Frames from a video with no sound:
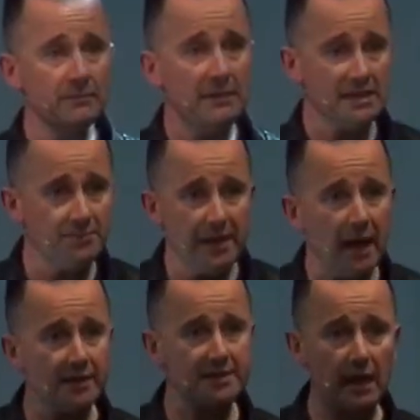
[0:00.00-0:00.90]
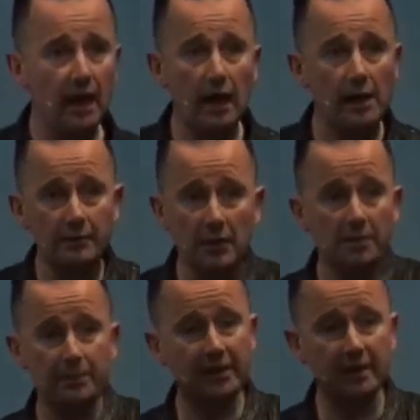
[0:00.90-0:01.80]
Let's be honest. I, I, in my
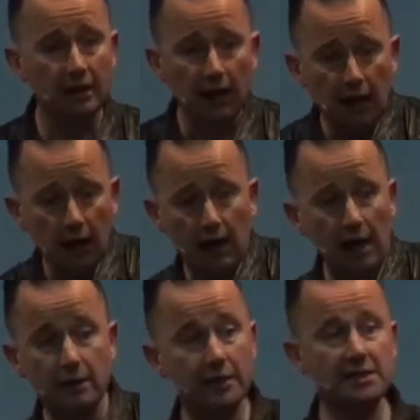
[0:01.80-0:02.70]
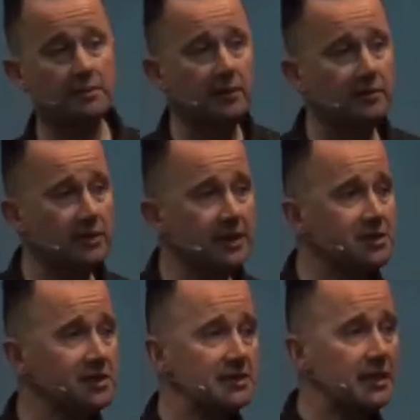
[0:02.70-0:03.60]
opinion, I, I look at some other
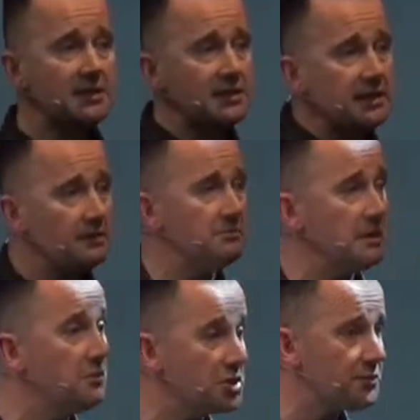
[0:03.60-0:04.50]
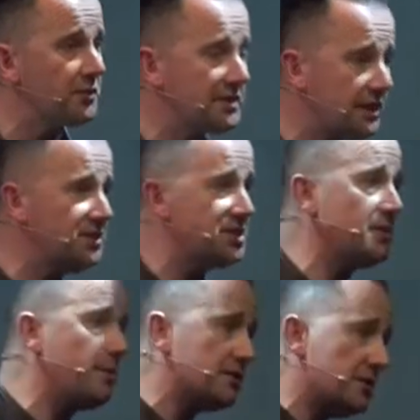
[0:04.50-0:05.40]
religions and I see them being much more diligent
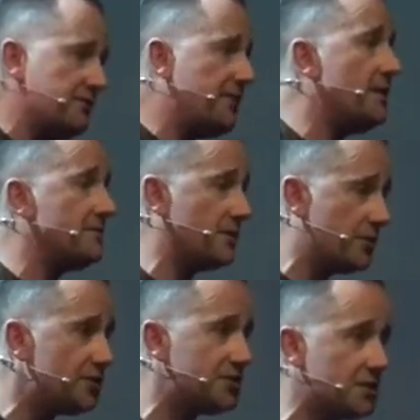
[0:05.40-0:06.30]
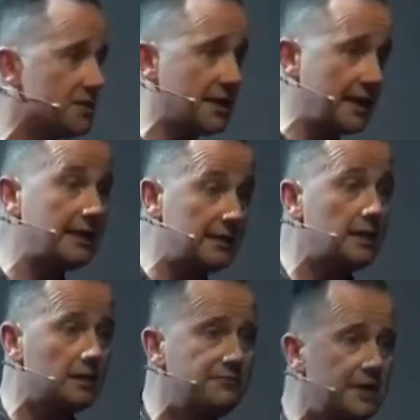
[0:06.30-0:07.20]
about their faith than Christians. And that, that
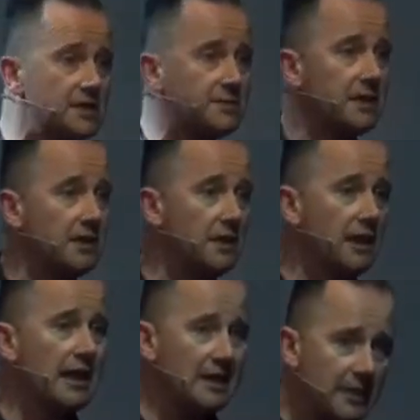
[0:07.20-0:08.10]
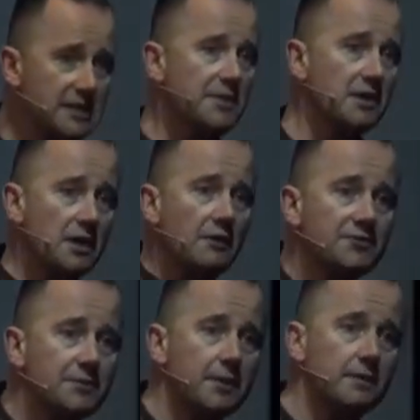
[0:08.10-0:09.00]
convicts me. And it makes me
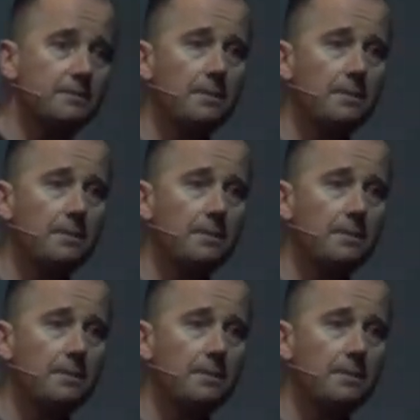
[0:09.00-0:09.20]
uncomfortable.